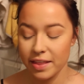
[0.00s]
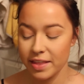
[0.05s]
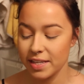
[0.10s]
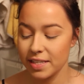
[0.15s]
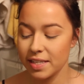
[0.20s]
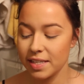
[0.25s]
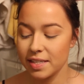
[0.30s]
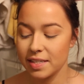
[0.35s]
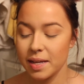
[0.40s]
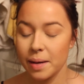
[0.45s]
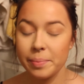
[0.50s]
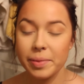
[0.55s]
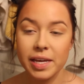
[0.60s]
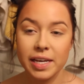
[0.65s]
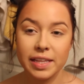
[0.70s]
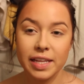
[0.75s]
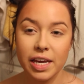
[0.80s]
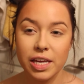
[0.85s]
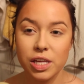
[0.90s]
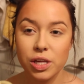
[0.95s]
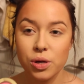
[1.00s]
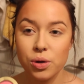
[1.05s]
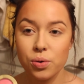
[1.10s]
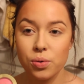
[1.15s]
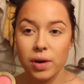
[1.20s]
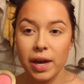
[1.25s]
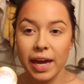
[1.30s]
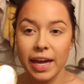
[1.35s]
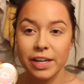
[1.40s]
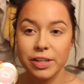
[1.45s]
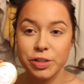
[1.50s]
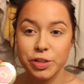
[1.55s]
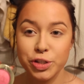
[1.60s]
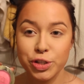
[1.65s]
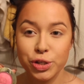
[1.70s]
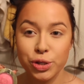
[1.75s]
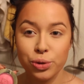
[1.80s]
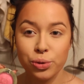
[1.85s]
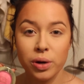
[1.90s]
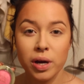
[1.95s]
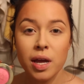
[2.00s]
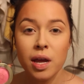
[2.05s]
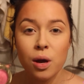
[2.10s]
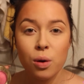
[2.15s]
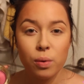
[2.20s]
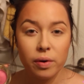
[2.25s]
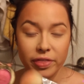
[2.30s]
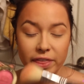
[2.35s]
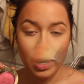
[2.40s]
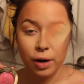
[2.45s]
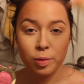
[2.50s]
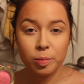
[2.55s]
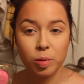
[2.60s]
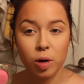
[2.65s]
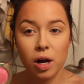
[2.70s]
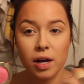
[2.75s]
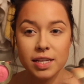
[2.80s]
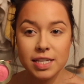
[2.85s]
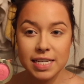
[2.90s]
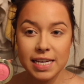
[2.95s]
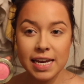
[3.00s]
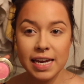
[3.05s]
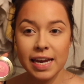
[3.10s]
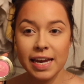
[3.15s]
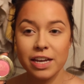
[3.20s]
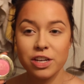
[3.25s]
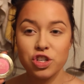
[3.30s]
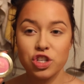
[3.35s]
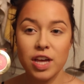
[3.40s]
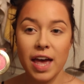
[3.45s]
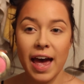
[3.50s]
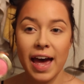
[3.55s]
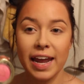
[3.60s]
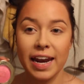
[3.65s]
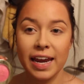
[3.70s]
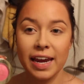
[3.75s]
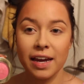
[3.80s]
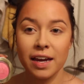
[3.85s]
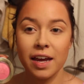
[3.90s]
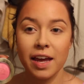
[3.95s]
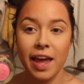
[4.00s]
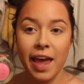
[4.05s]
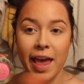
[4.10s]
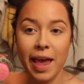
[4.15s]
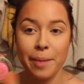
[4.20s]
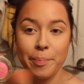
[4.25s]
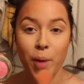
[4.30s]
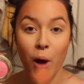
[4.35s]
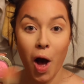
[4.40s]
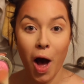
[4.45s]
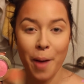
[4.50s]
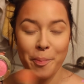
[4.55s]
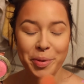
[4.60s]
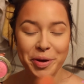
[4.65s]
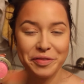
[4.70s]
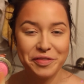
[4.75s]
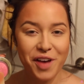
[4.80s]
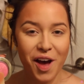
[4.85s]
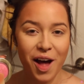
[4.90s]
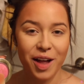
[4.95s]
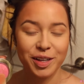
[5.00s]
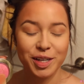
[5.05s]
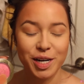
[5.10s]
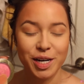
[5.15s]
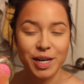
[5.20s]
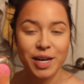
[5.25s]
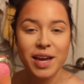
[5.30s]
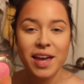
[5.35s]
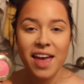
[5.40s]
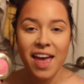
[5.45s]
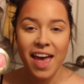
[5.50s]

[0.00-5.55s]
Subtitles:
this is something that you can do without bronzing, is adding a pop of color,